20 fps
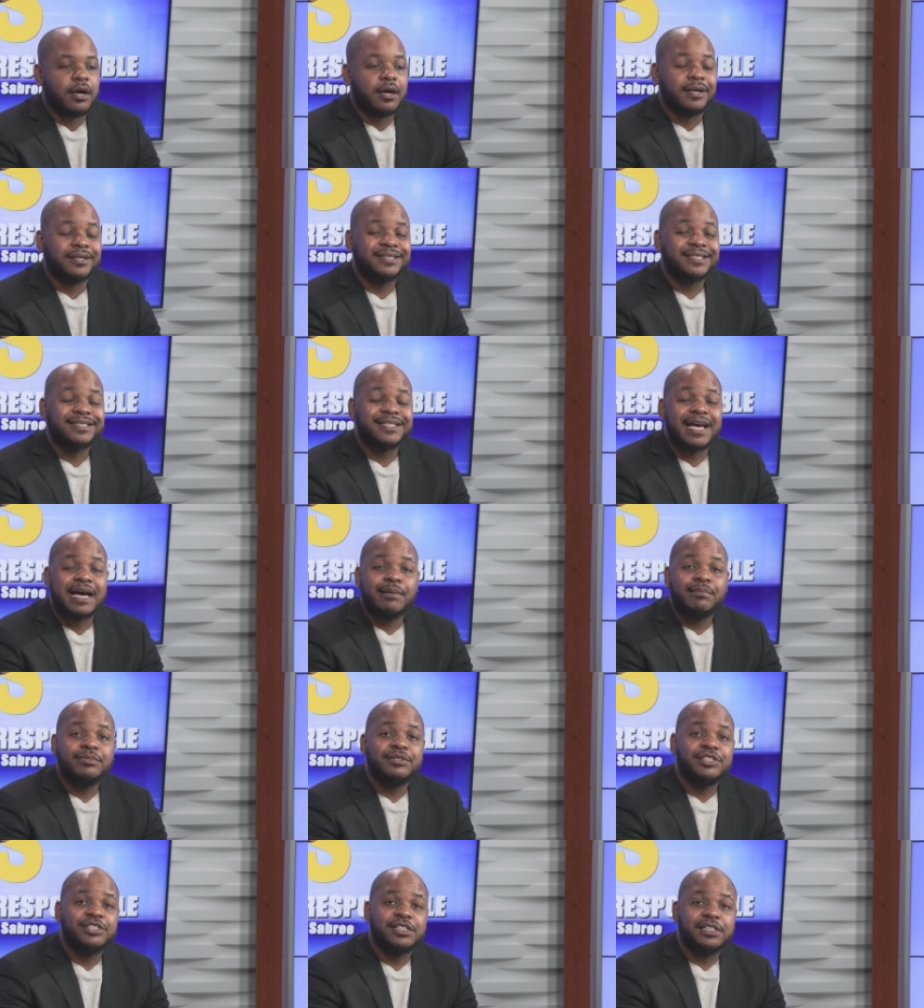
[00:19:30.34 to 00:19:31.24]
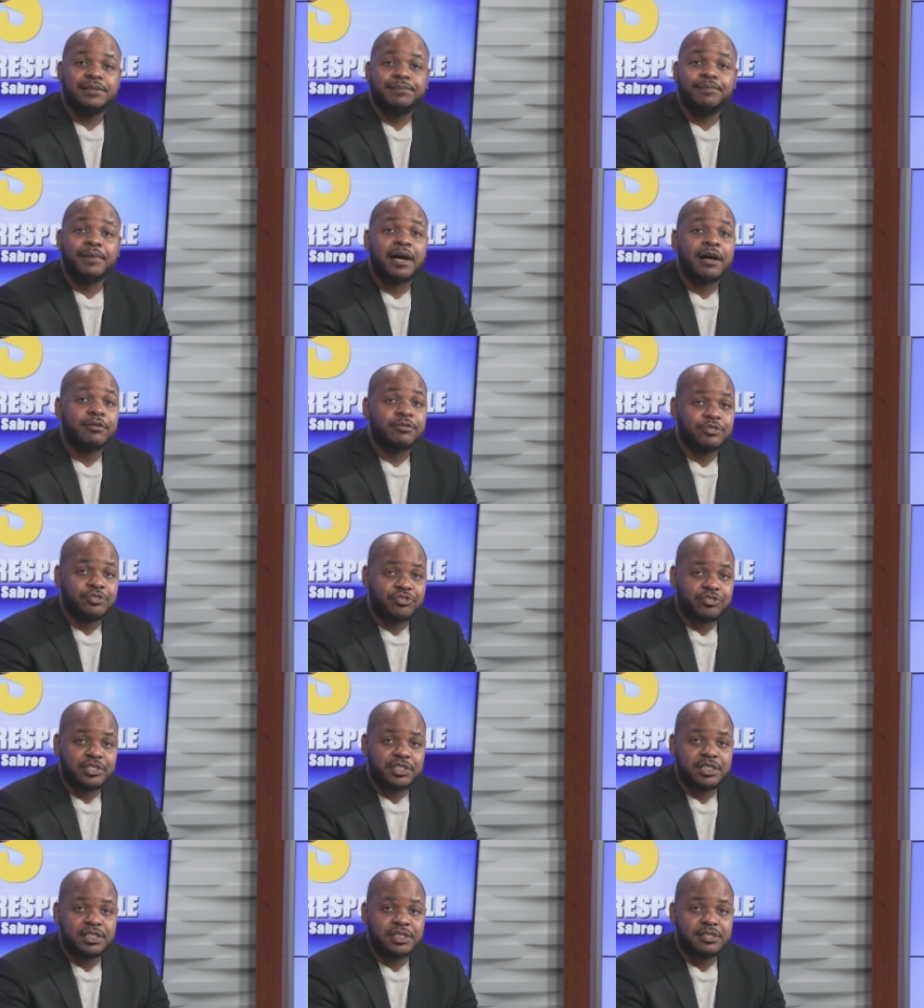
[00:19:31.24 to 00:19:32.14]
establishing
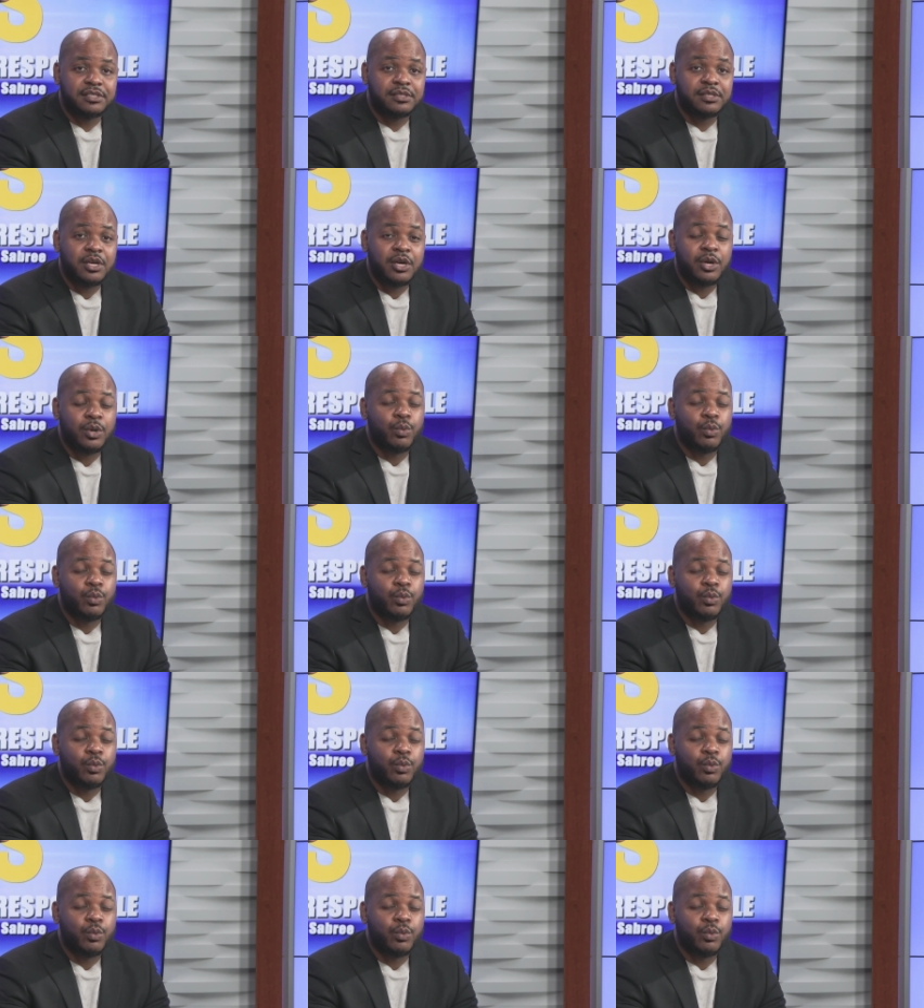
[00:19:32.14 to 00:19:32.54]
boundaries,